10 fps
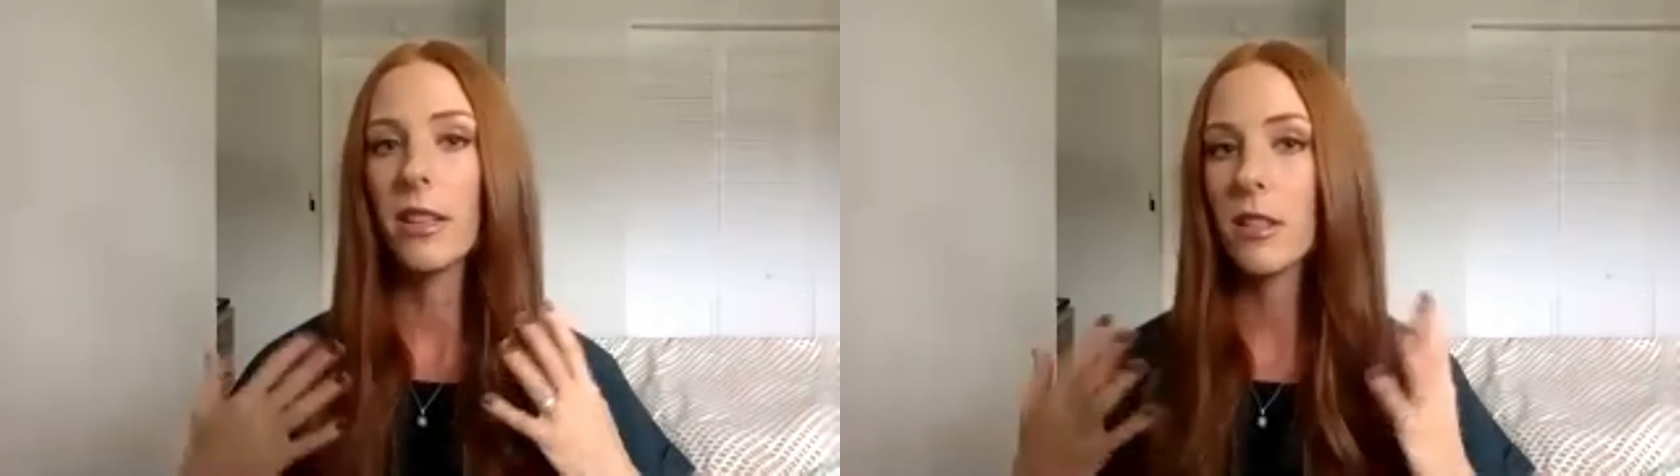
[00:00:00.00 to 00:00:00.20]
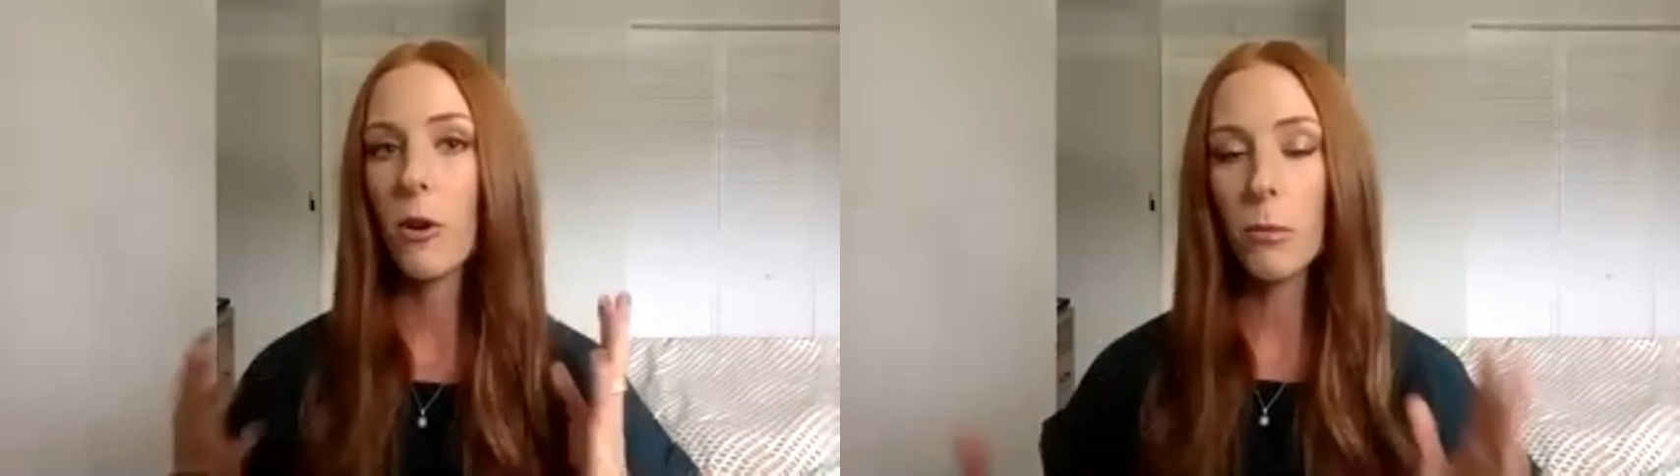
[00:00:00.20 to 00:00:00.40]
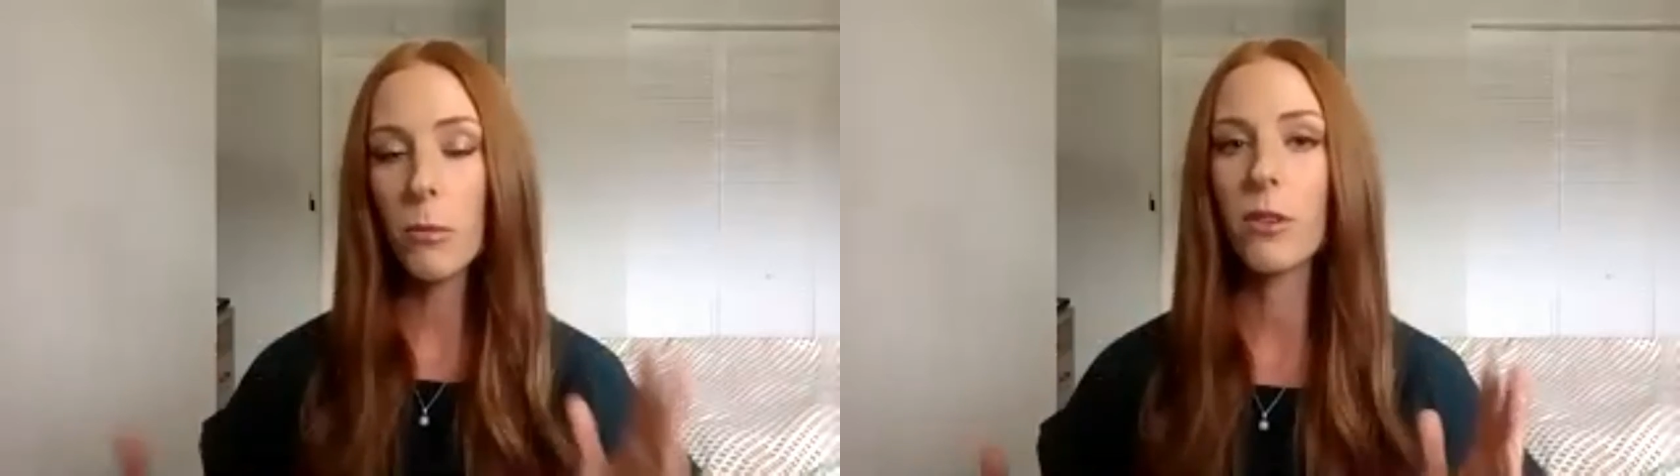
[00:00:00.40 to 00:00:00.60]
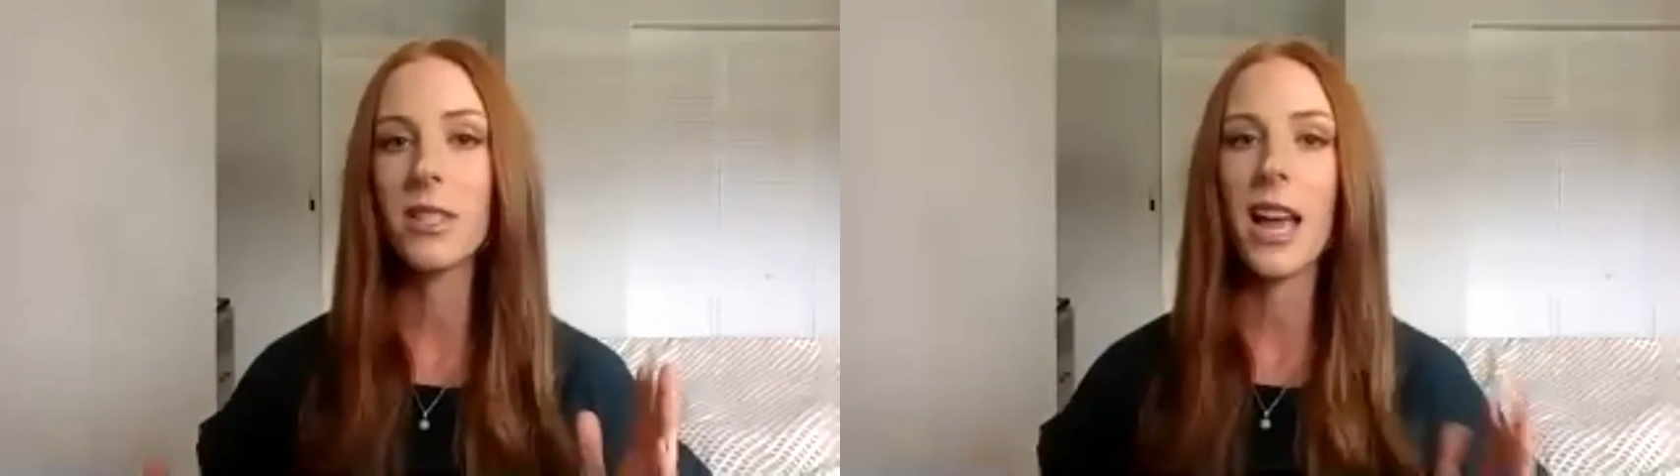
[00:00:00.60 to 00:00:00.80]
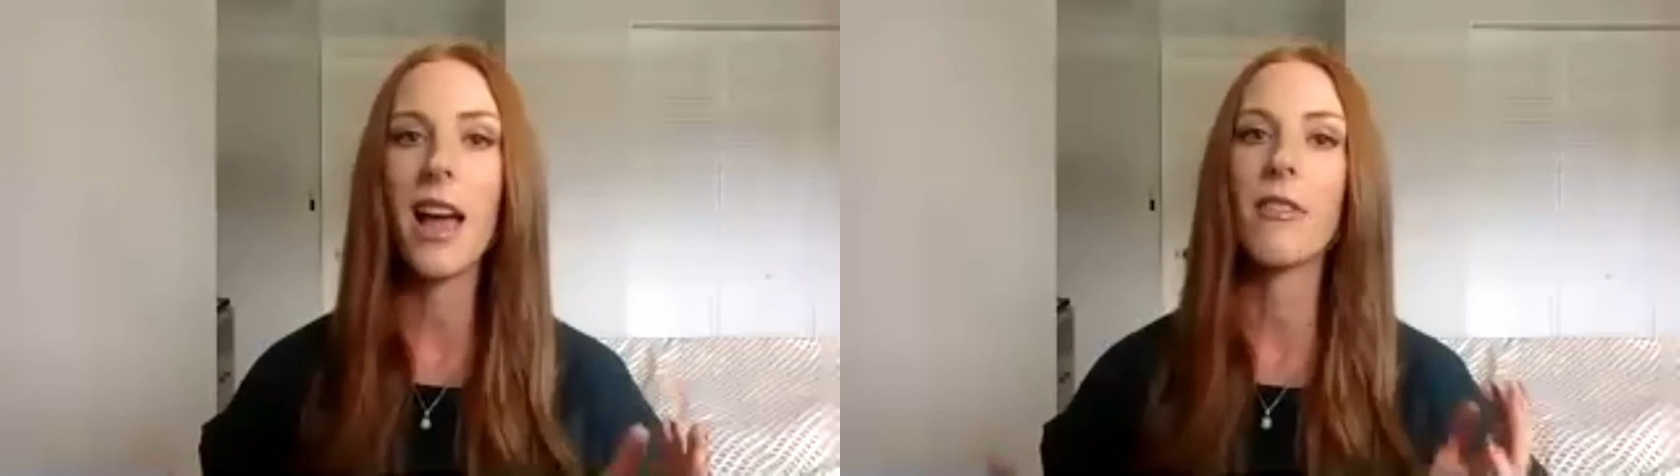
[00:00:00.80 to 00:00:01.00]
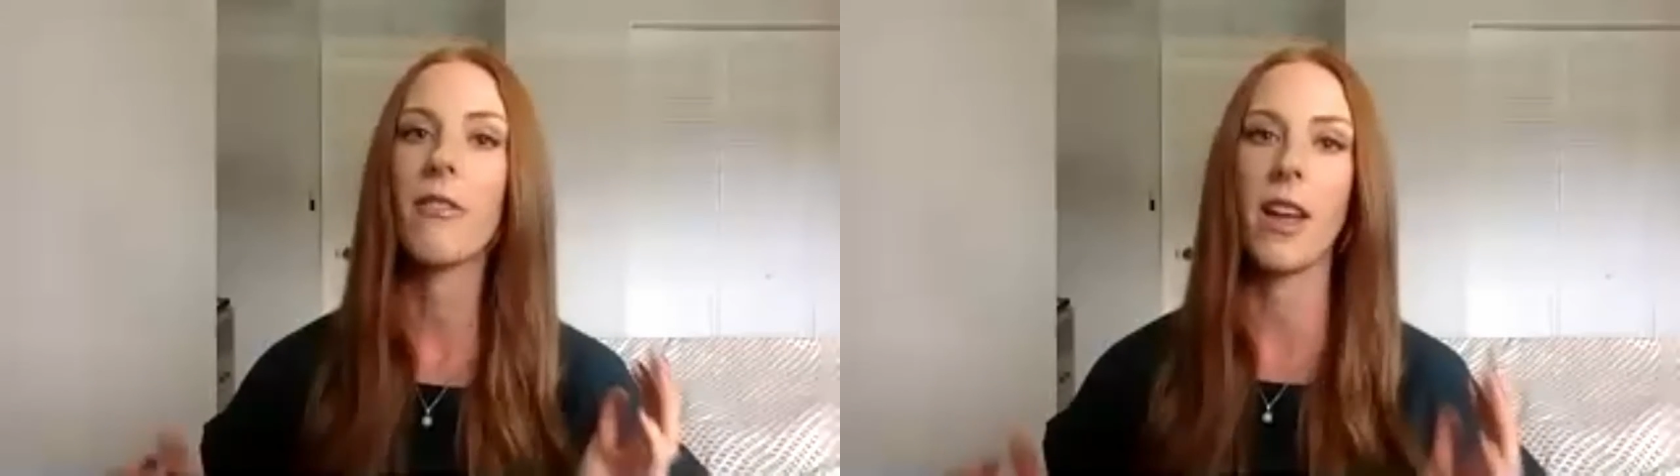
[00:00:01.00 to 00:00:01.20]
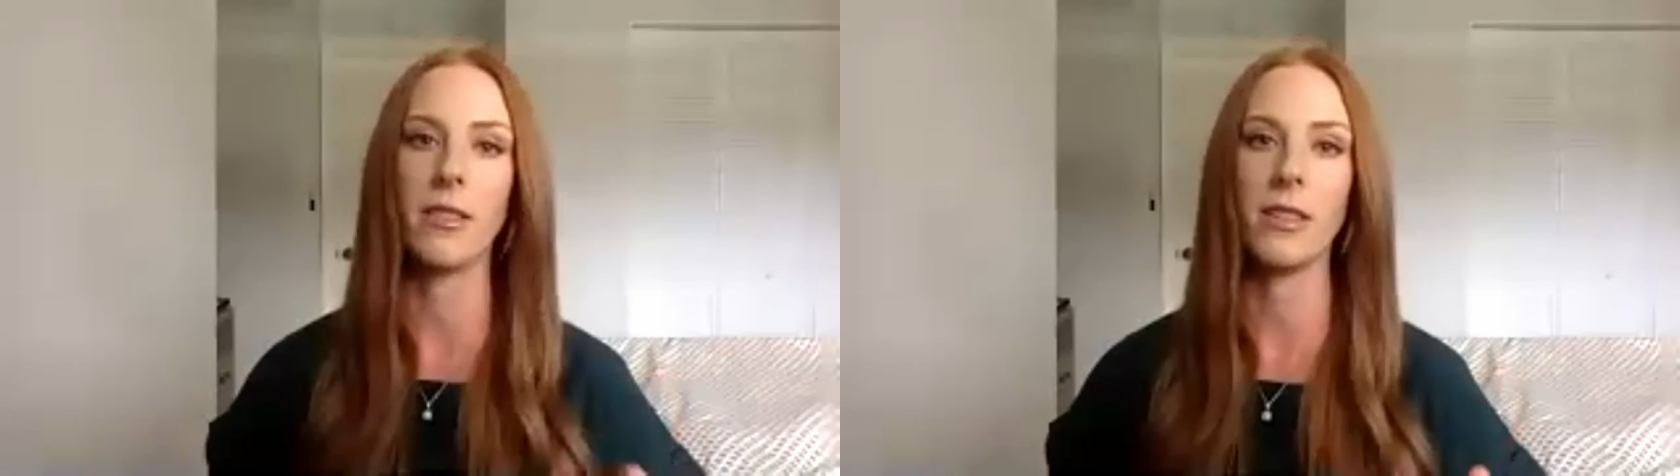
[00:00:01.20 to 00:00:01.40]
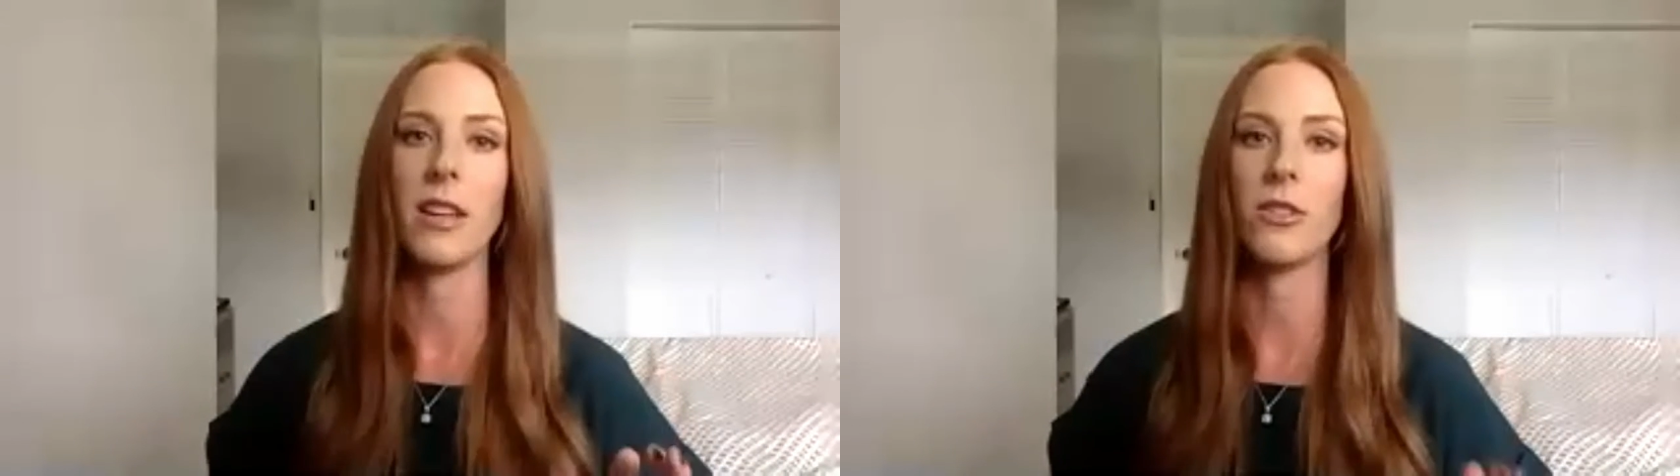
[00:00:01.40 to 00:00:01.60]
it's so important to have a
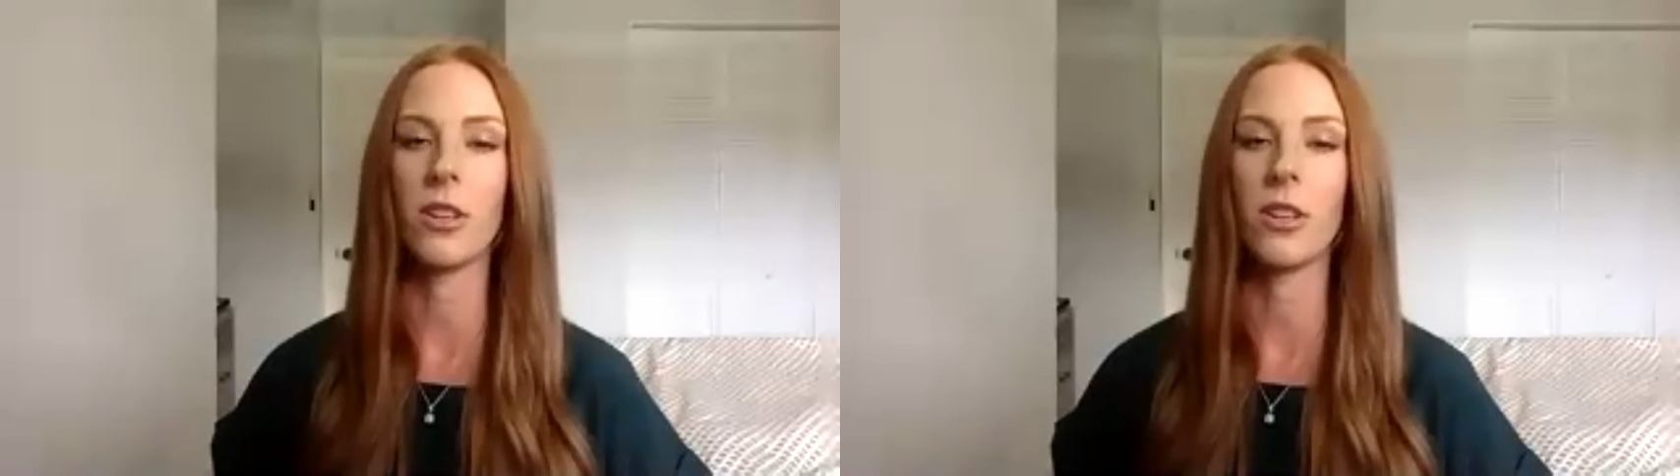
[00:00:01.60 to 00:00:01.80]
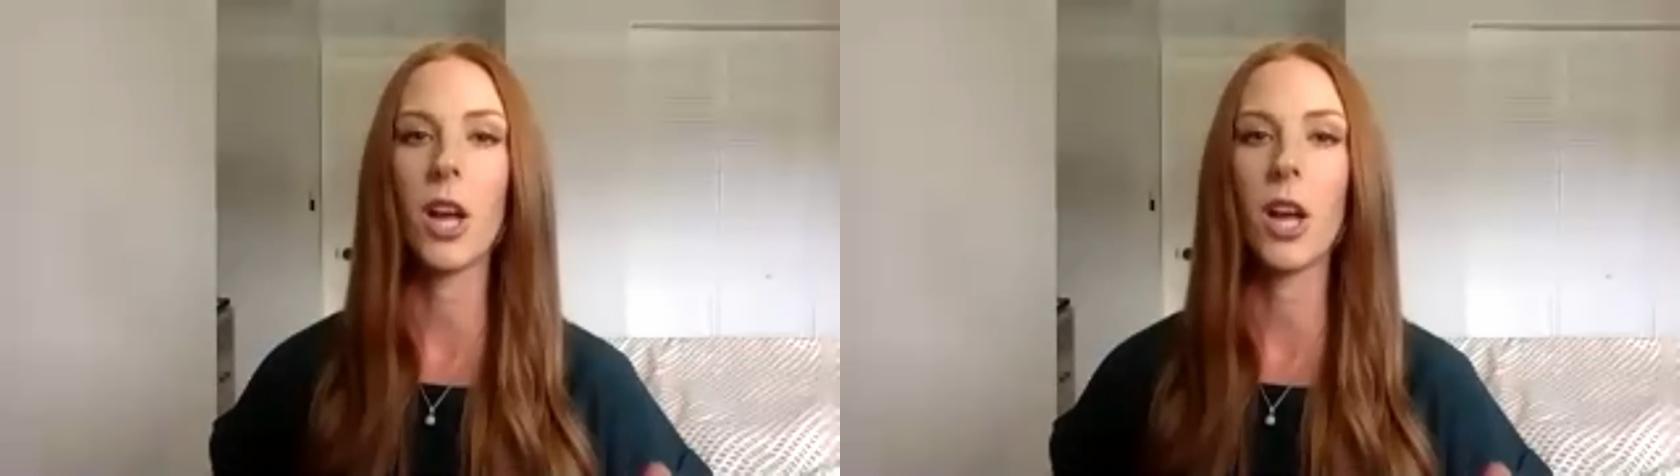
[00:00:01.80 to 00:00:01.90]
foundation,